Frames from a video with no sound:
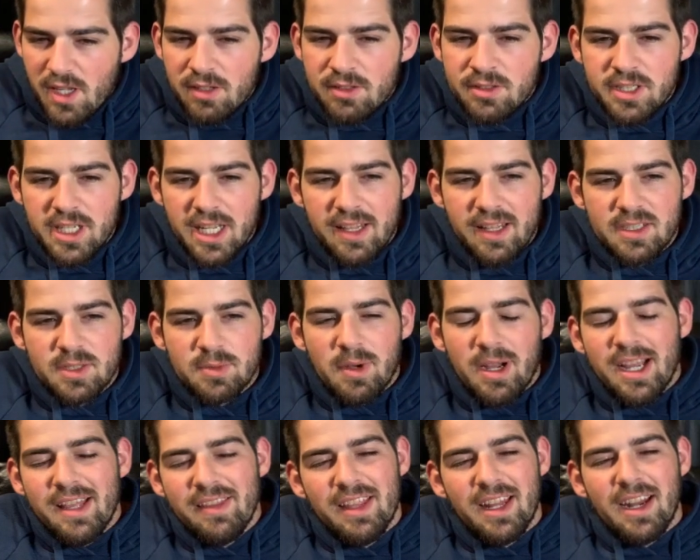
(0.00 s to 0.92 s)
So yeah, that's
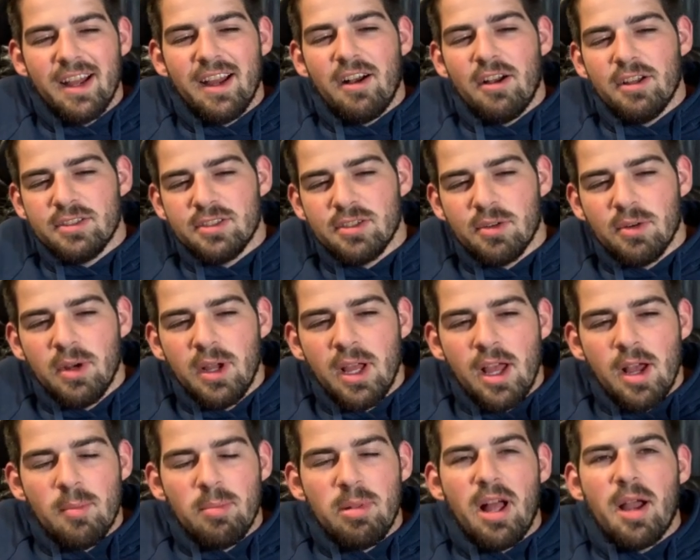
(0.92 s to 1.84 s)
why. And then
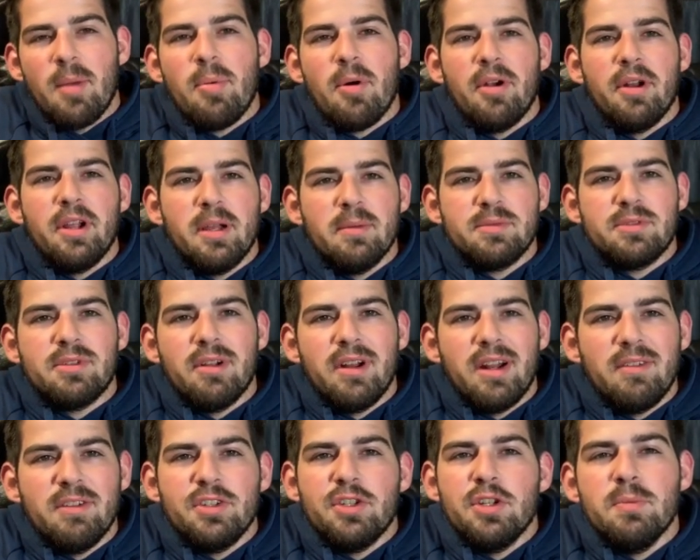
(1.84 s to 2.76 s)
Block Party comes around
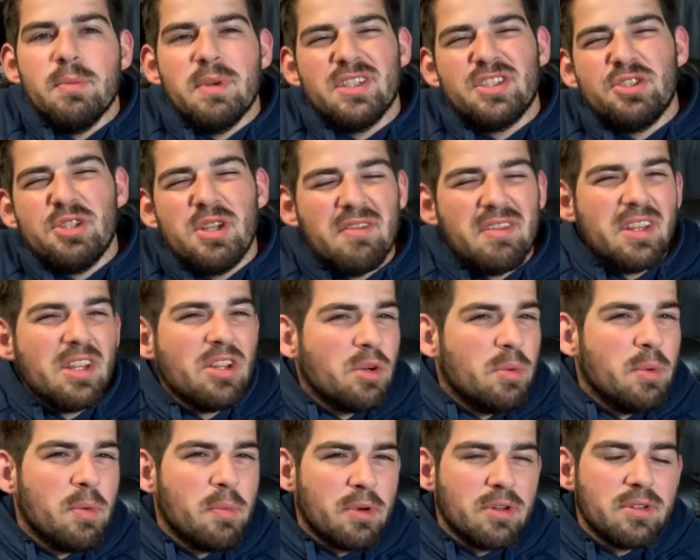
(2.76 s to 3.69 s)
every 2 months, so you have a
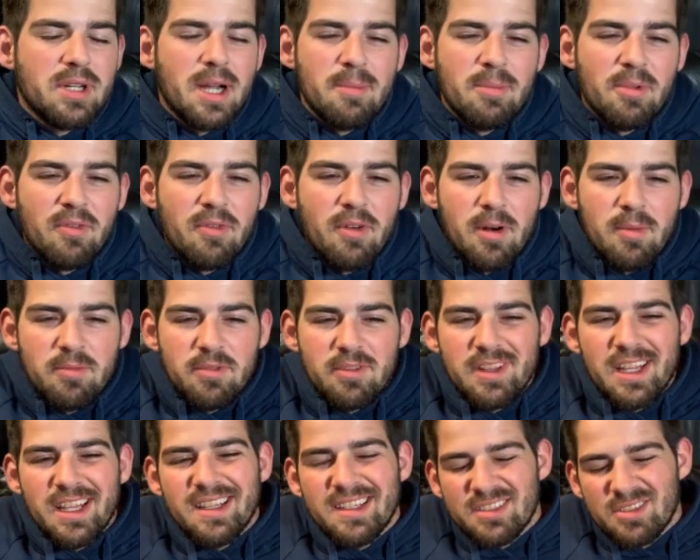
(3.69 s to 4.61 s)
little bit more time to farm for
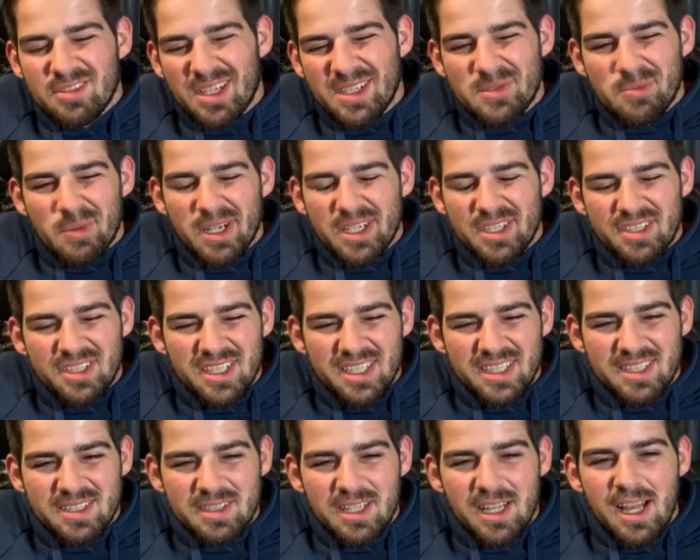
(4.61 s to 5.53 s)
that. So that's why
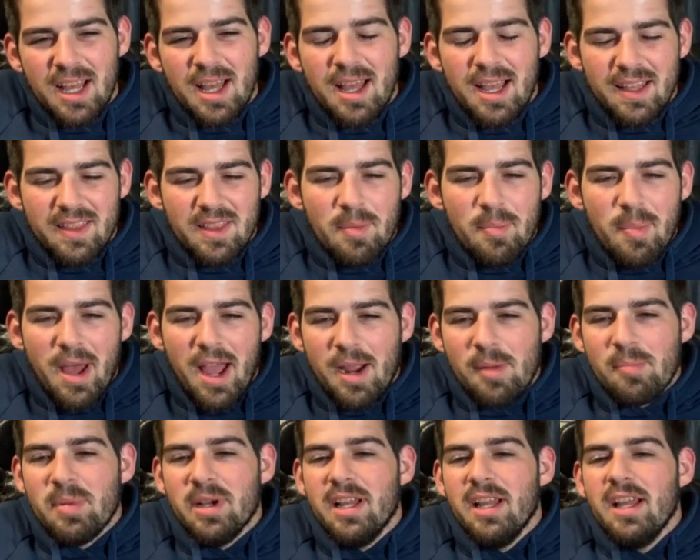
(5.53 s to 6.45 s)
it's in the
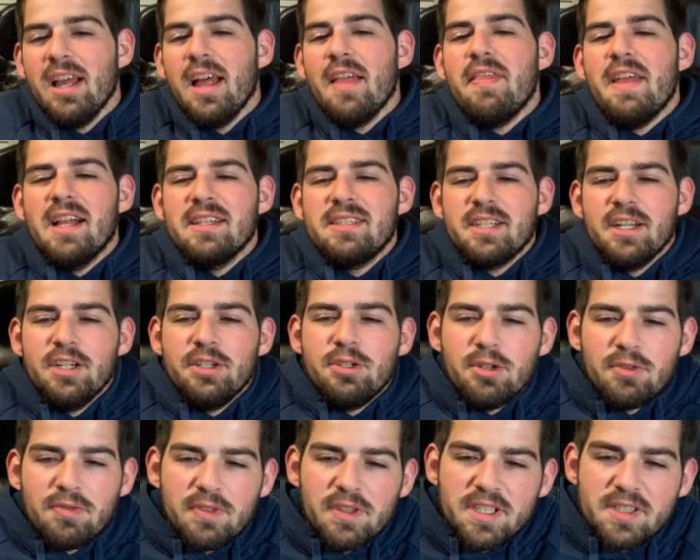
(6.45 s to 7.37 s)
back. But that's going to
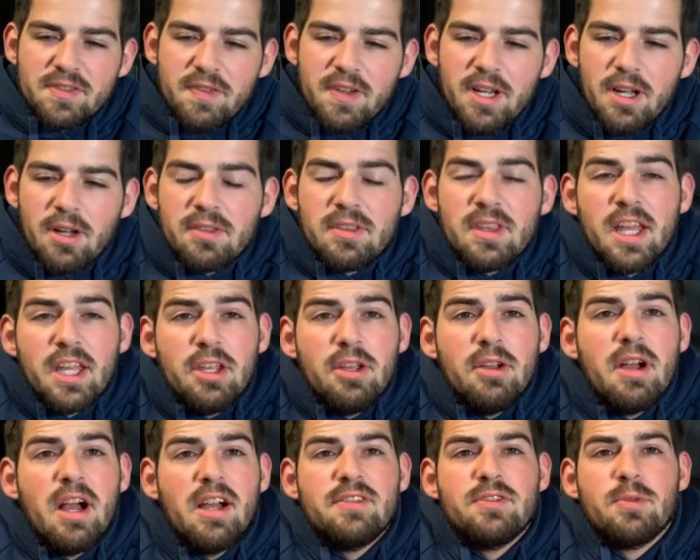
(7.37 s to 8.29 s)
do it for this video. Thank
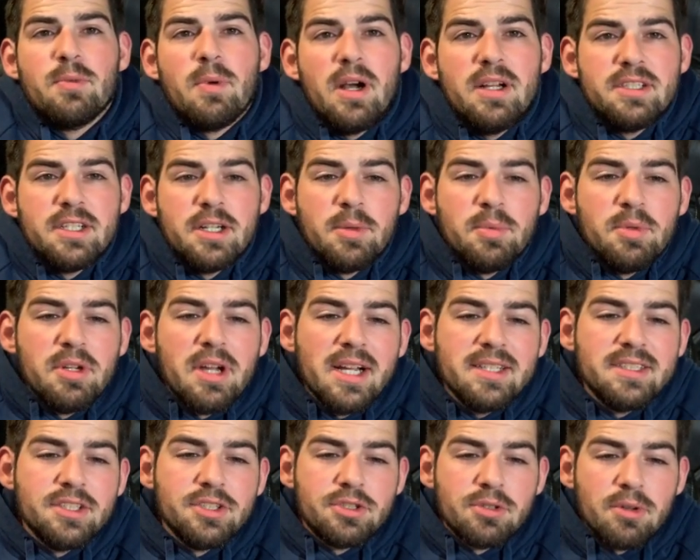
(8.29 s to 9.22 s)
you guys for watching. I hope you
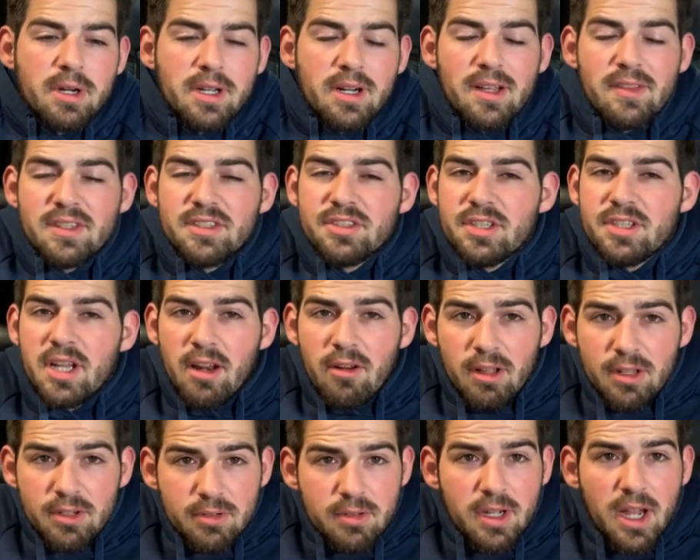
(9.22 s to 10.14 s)
guys enjoyed. On this channel,
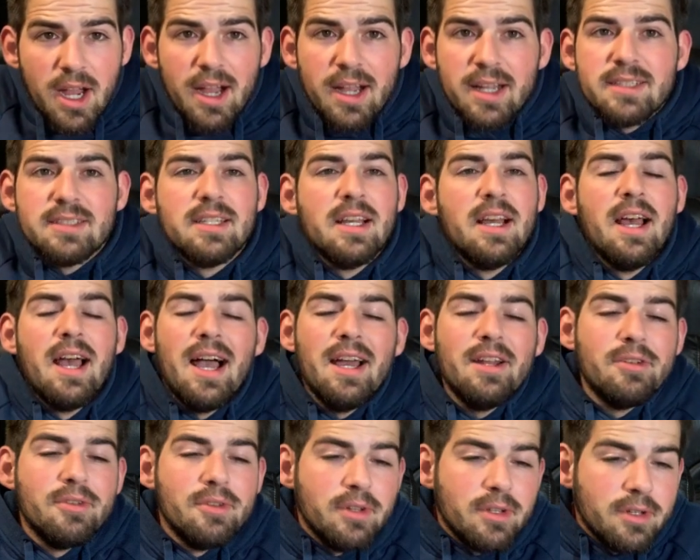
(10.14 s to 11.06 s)
I do guides, I
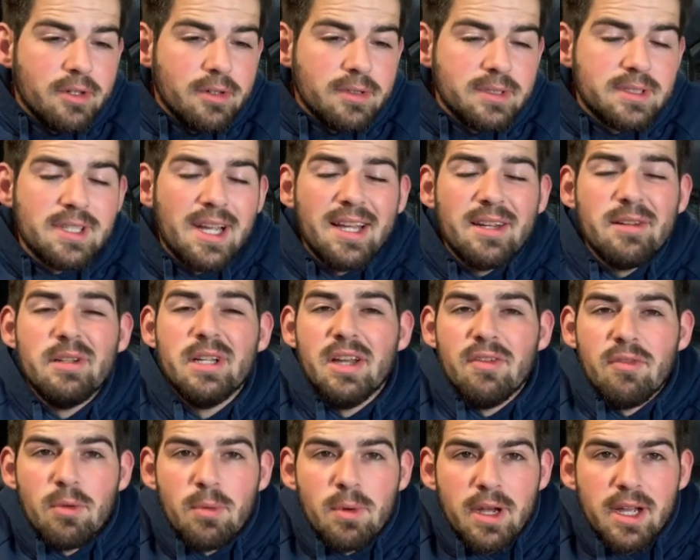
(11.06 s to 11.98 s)
do news, I do
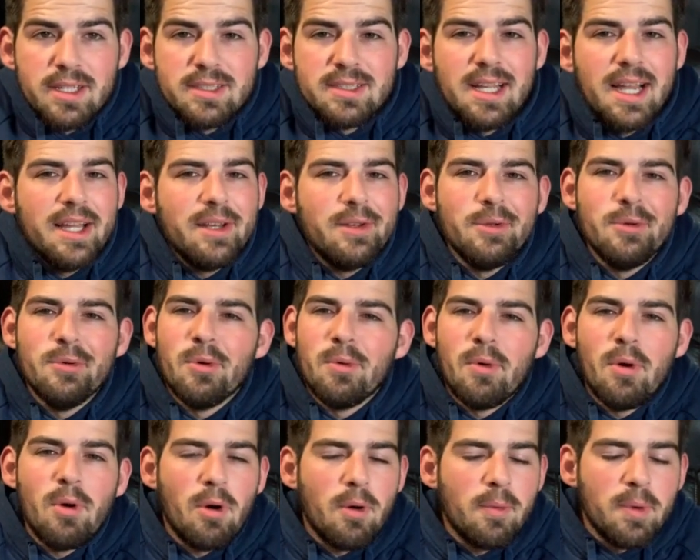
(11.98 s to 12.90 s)
giveaways, I do
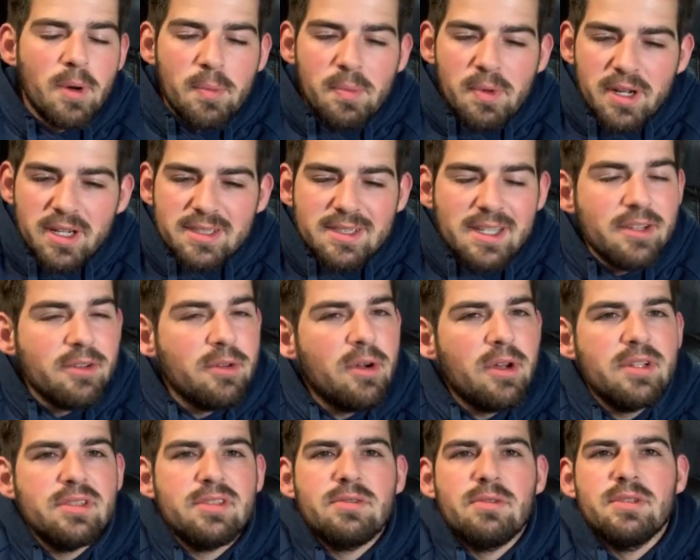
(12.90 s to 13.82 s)
orb openings, I do
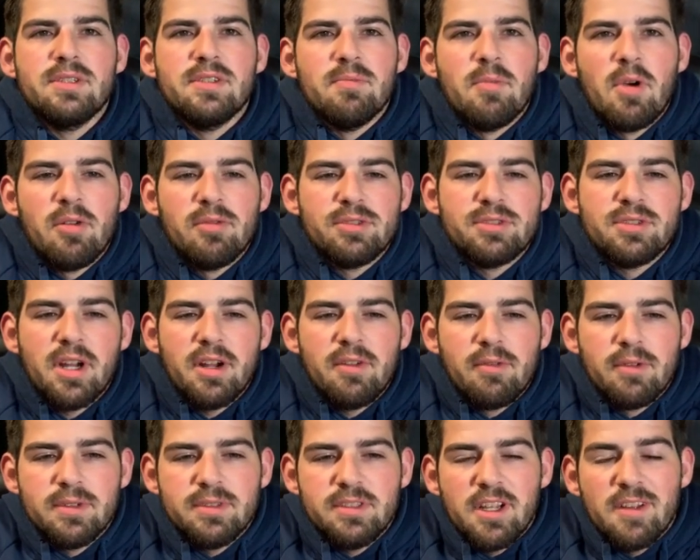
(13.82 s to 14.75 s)
all sorts of Marvel Strike
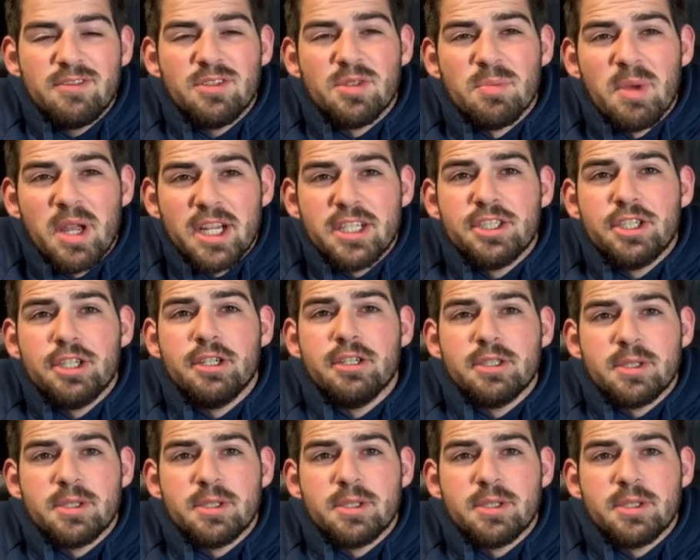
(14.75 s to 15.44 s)
Force stuff. So make sure you're